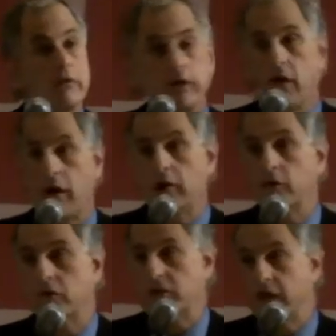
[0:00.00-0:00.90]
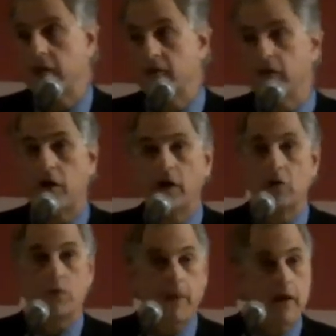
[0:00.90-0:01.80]
the art or sale of the
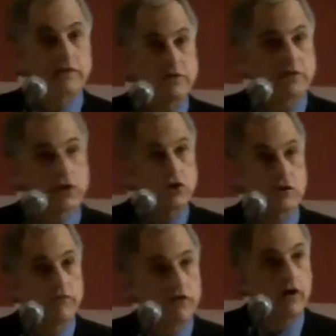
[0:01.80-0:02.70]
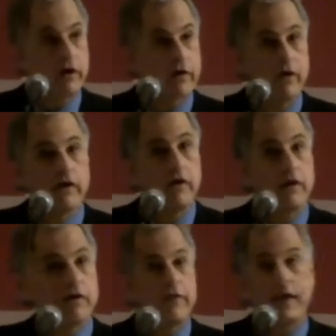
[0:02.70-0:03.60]
art or monetization of the art.
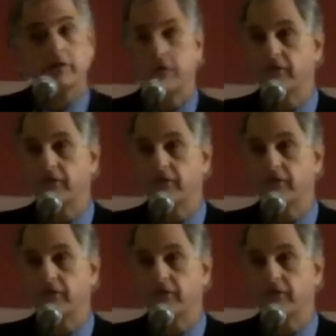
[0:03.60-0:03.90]
That's a